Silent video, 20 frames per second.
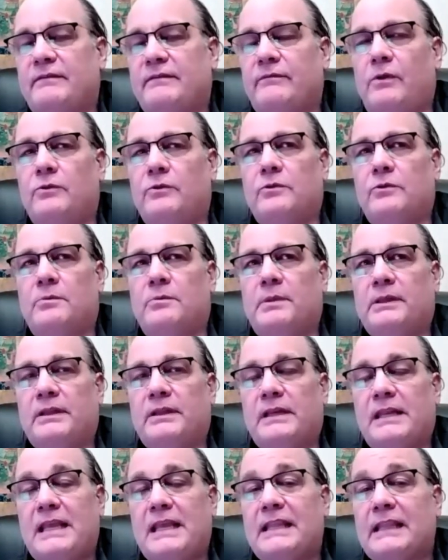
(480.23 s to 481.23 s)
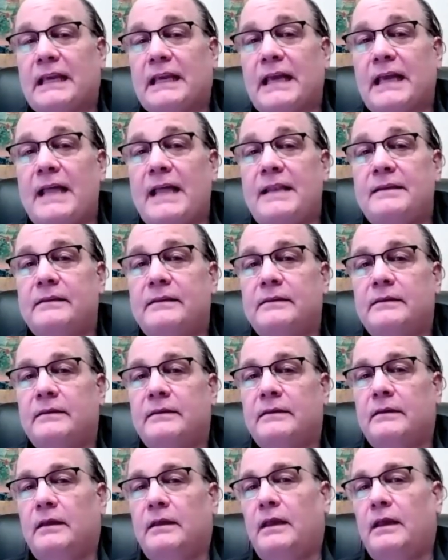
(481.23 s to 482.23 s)
of vulnerability in the gut,
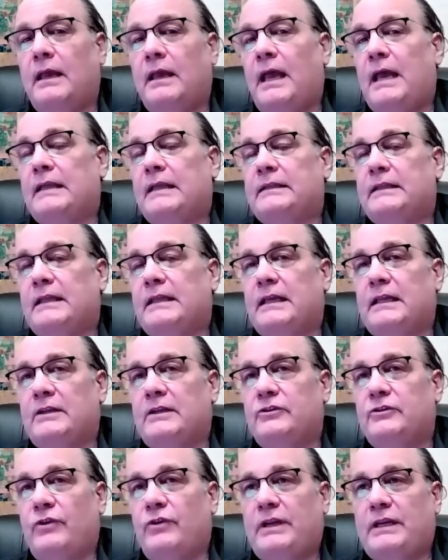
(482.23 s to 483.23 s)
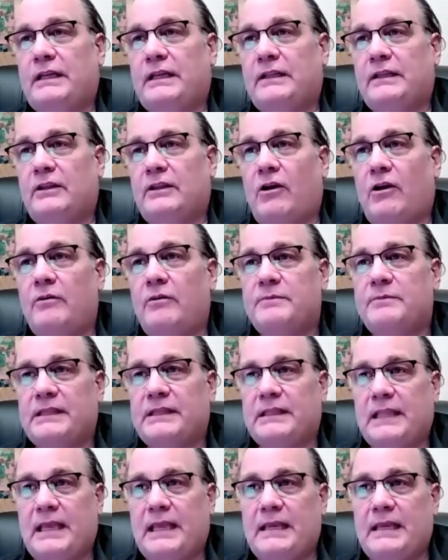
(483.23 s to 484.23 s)
and then treating the arms
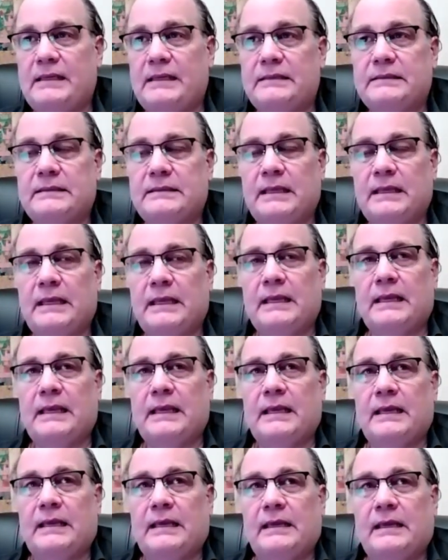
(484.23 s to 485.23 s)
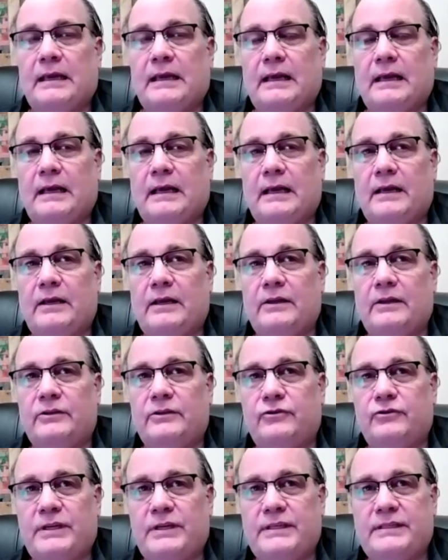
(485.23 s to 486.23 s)
and legs uh,
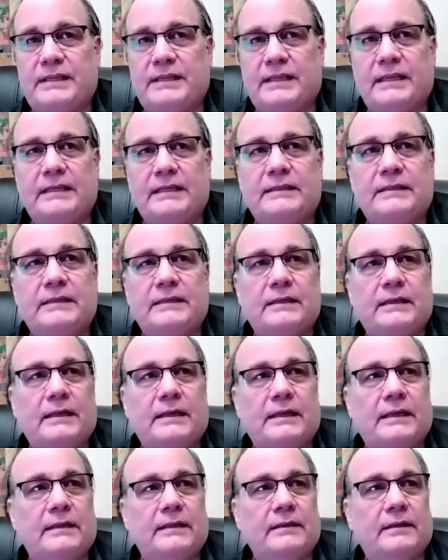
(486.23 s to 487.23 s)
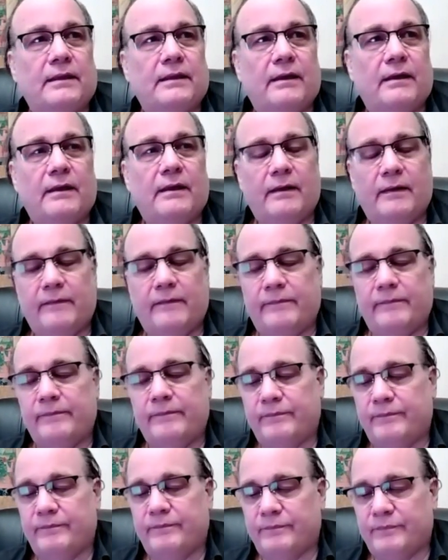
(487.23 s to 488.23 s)
treats it in the,
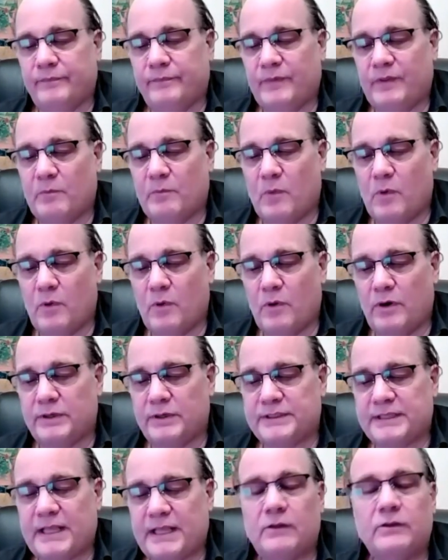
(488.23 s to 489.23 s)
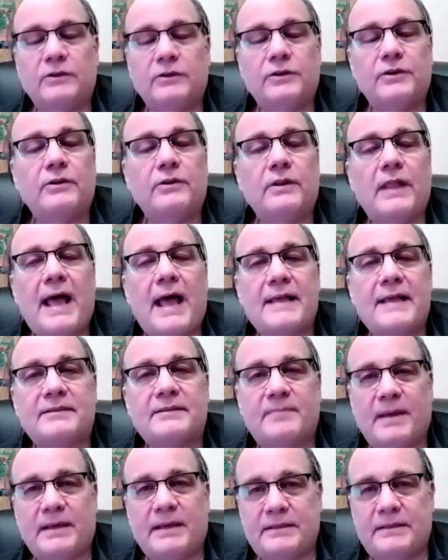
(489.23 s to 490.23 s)
the more skeletal
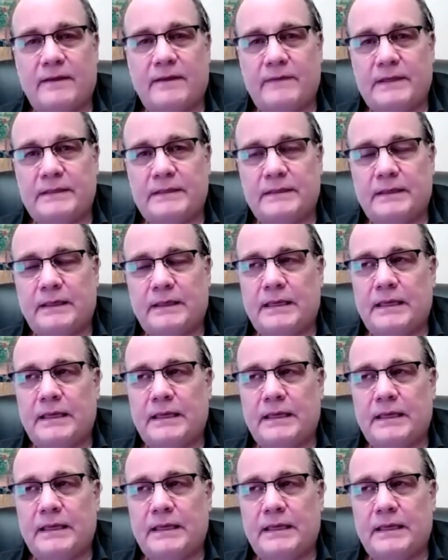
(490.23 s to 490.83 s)
aspects of it.